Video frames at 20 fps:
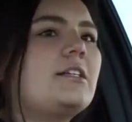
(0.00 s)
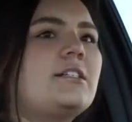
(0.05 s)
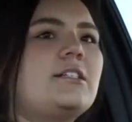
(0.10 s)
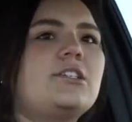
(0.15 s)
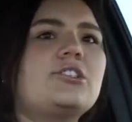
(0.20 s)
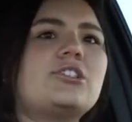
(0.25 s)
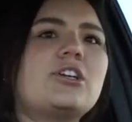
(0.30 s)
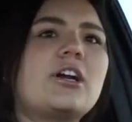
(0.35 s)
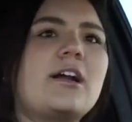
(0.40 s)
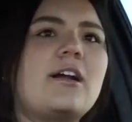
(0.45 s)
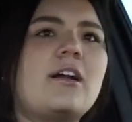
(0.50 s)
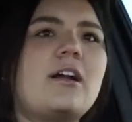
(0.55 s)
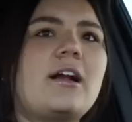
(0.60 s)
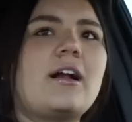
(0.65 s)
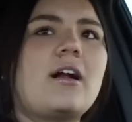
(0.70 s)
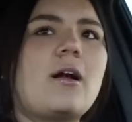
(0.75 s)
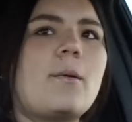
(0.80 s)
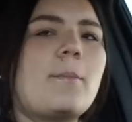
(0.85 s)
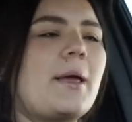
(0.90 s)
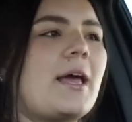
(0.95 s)
a t-shirt.
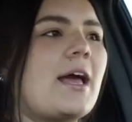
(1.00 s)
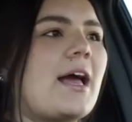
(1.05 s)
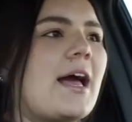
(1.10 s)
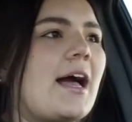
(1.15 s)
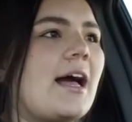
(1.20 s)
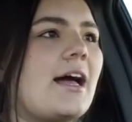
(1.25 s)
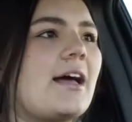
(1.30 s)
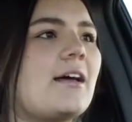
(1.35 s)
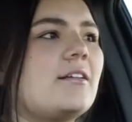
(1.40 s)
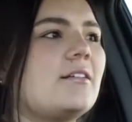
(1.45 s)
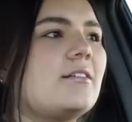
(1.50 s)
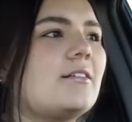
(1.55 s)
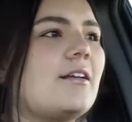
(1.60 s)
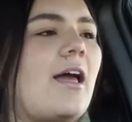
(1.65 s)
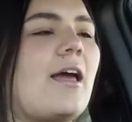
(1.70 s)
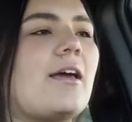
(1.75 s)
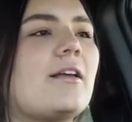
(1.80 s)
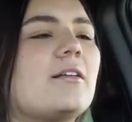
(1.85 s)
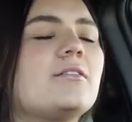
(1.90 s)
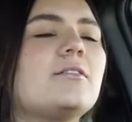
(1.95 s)
I got me a hat.
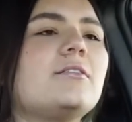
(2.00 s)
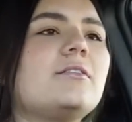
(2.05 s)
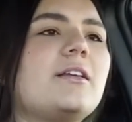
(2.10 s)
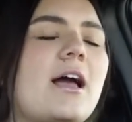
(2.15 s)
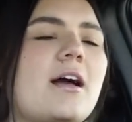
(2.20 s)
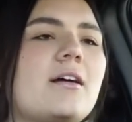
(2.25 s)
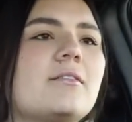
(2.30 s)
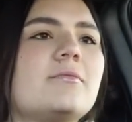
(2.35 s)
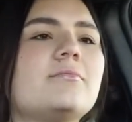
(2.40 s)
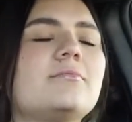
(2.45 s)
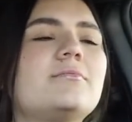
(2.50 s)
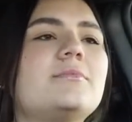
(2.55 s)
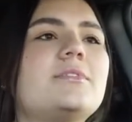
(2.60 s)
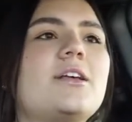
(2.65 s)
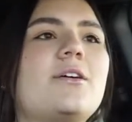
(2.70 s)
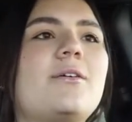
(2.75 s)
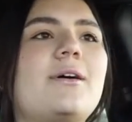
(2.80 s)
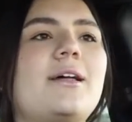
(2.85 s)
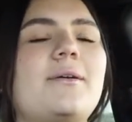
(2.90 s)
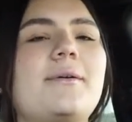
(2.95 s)
I yeah.
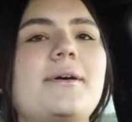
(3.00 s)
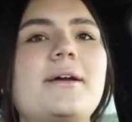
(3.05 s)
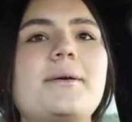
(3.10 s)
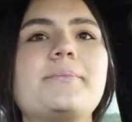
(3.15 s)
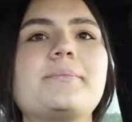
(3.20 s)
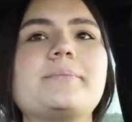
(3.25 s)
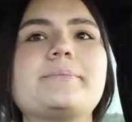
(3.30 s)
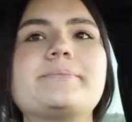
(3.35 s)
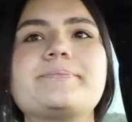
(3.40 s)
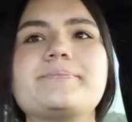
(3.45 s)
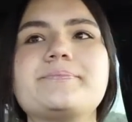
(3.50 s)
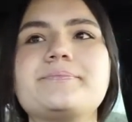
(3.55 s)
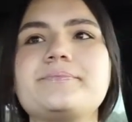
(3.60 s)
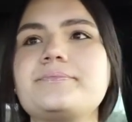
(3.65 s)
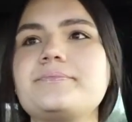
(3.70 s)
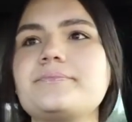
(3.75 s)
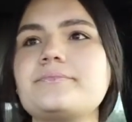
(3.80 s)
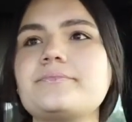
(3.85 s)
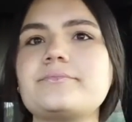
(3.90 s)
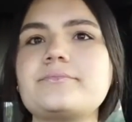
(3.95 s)
So anyway,
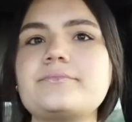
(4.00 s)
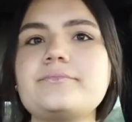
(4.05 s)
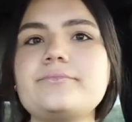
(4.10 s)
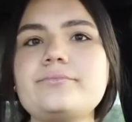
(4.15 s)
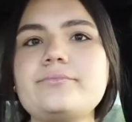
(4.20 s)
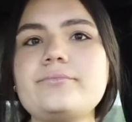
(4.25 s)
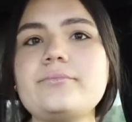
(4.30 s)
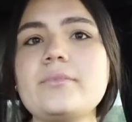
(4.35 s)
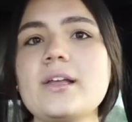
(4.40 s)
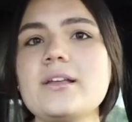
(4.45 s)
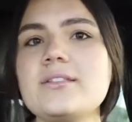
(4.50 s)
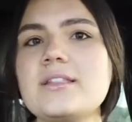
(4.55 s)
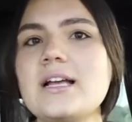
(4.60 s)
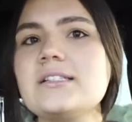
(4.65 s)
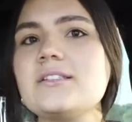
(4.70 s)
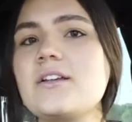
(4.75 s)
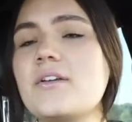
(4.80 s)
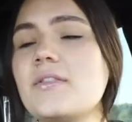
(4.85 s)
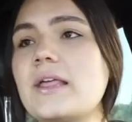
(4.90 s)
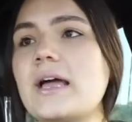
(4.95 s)

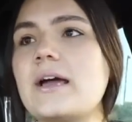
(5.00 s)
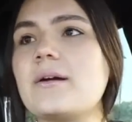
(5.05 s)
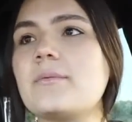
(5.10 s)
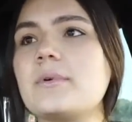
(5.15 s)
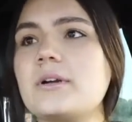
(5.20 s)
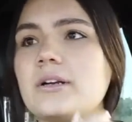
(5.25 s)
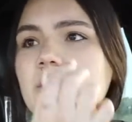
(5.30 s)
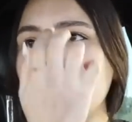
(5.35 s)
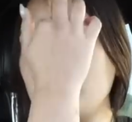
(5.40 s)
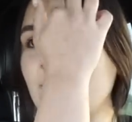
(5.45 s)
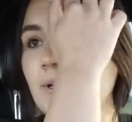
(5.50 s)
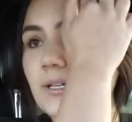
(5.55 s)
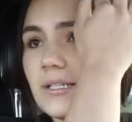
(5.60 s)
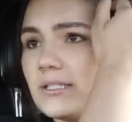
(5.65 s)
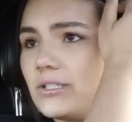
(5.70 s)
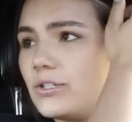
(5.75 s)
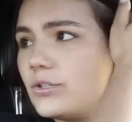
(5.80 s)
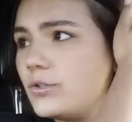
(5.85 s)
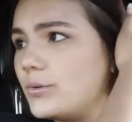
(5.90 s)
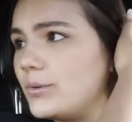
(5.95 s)
that's on that. We're
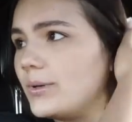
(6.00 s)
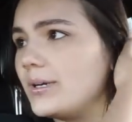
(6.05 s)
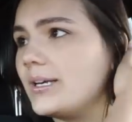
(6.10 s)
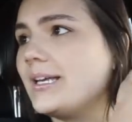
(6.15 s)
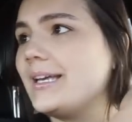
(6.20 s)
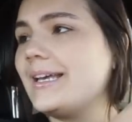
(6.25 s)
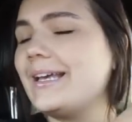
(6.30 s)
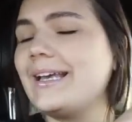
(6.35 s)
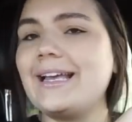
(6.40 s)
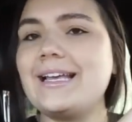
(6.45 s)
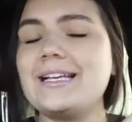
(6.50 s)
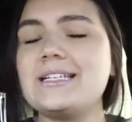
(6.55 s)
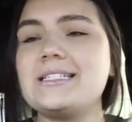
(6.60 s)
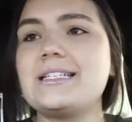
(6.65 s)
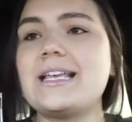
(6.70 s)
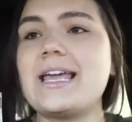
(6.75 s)
going to his